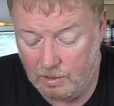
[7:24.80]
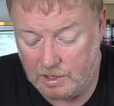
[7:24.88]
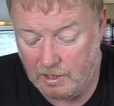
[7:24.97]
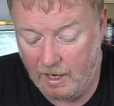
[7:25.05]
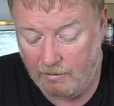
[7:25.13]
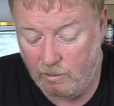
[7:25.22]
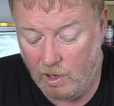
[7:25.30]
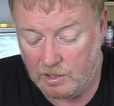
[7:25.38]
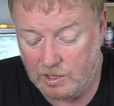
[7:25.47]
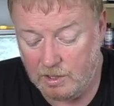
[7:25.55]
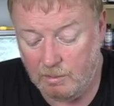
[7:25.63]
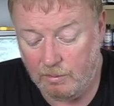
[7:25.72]
always going to have work
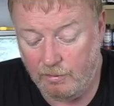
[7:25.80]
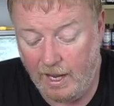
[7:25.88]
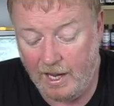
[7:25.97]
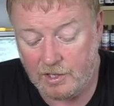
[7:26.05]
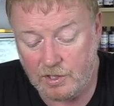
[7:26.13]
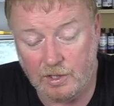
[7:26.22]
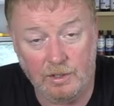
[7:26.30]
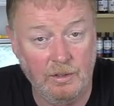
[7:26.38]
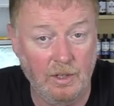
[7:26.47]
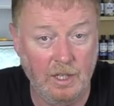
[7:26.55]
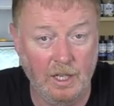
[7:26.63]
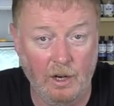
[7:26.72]
to do with flash and,
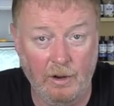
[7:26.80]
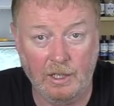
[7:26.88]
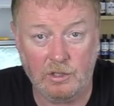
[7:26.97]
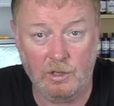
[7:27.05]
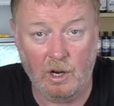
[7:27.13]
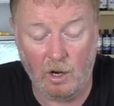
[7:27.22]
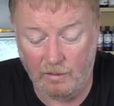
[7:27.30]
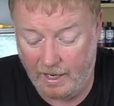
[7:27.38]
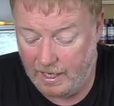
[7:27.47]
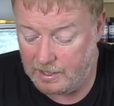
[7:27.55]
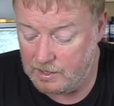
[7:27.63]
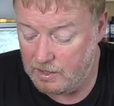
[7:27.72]
you know, extra
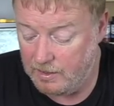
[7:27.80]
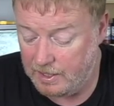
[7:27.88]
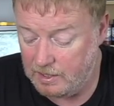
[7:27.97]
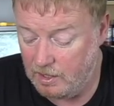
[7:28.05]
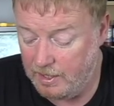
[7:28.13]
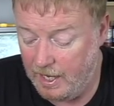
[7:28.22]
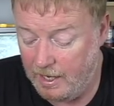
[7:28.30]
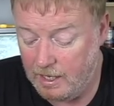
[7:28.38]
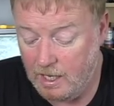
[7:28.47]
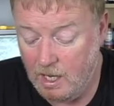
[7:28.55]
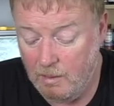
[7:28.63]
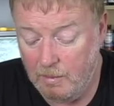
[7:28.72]
overhangs and things like that.
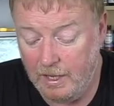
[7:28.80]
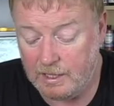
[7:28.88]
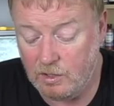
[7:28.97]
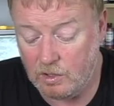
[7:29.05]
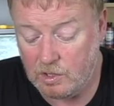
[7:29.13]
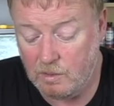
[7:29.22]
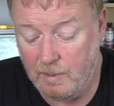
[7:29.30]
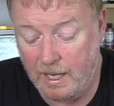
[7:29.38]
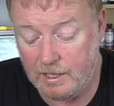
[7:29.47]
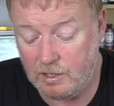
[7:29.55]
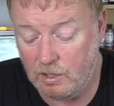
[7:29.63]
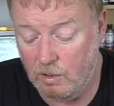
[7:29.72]
But that's not too
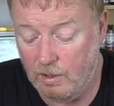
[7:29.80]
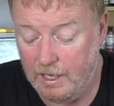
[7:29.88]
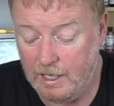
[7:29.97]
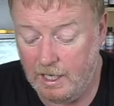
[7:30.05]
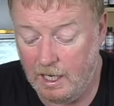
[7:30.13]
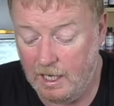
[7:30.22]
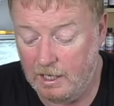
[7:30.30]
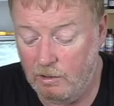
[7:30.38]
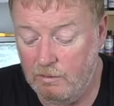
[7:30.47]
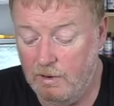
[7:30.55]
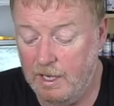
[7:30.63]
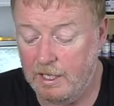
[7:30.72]
bad at all. And uh,
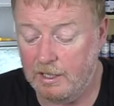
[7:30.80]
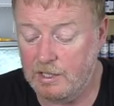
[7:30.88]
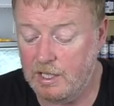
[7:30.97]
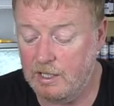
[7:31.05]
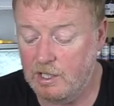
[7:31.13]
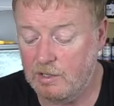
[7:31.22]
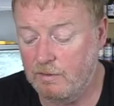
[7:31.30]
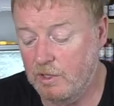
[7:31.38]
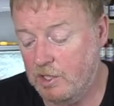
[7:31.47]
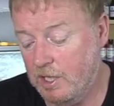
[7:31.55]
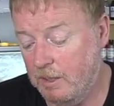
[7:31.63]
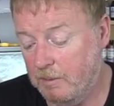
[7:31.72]
already you can see just from
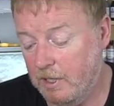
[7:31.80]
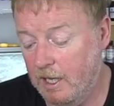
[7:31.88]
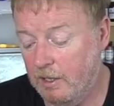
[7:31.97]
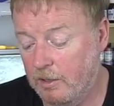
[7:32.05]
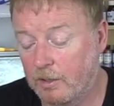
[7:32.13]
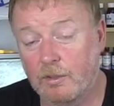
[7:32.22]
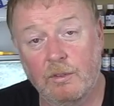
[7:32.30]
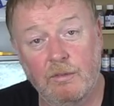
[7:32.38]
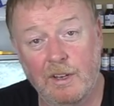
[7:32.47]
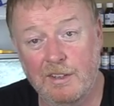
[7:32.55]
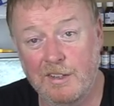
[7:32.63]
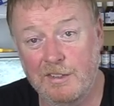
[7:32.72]
the shape that that looks
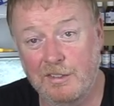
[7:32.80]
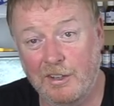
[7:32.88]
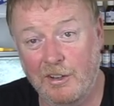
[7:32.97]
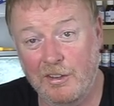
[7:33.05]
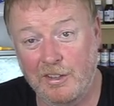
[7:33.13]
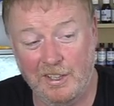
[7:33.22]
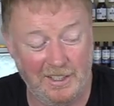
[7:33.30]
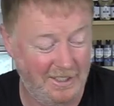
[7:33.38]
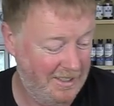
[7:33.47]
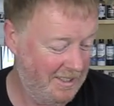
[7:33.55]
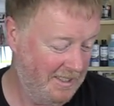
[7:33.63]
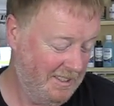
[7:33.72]
fantastic, I think.
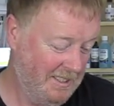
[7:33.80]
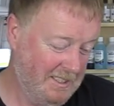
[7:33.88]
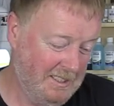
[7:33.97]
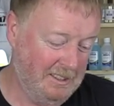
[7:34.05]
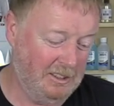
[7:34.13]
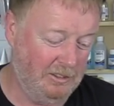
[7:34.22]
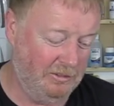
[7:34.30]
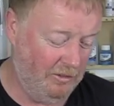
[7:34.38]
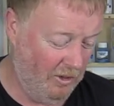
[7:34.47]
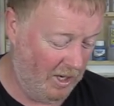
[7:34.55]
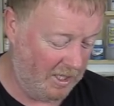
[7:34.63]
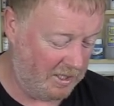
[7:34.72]

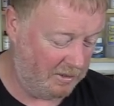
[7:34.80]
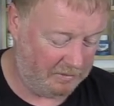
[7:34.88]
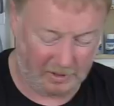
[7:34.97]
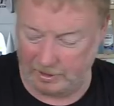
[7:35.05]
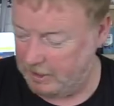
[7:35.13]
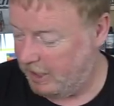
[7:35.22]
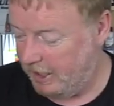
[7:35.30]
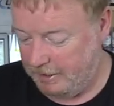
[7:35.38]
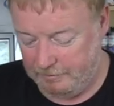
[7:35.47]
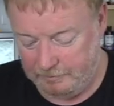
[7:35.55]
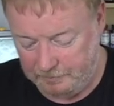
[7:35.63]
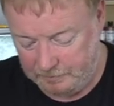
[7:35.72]
Right,
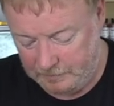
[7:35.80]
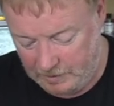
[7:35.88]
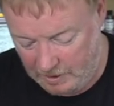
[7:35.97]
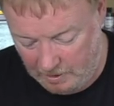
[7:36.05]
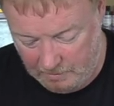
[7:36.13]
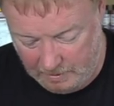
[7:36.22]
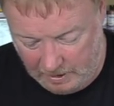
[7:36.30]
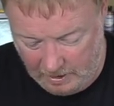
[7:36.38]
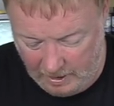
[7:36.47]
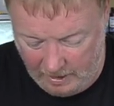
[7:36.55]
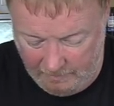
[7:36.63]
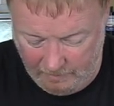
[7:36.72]
okay. So we're going
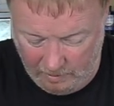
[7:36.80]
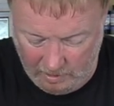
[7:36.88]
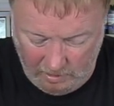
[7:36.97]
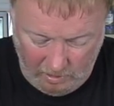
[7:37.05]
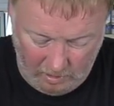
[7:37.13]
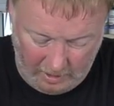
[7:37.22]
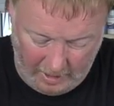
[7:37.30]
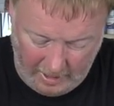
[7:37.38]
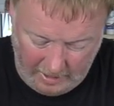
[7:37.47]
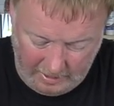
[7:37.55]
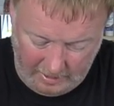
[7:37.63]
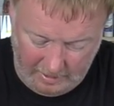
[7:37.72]
to have a look
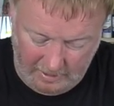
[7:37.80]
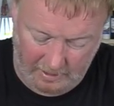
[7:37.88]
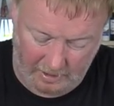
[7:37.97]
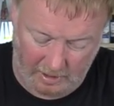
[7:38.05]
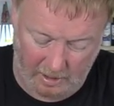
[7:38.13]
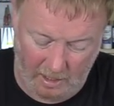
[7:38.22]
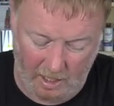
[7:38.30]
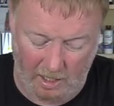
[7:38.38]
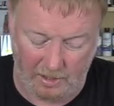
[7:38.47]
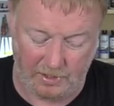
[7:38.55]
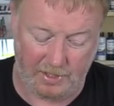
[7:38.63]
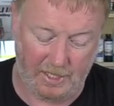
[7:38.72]
at the
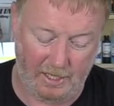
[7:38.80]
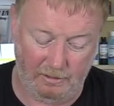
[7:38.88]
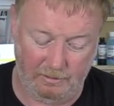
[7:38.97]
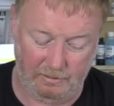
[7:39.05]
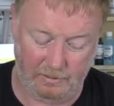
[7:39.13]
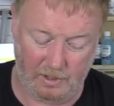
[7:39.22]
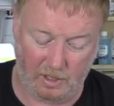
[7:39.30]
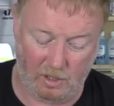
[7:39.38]
glass now, the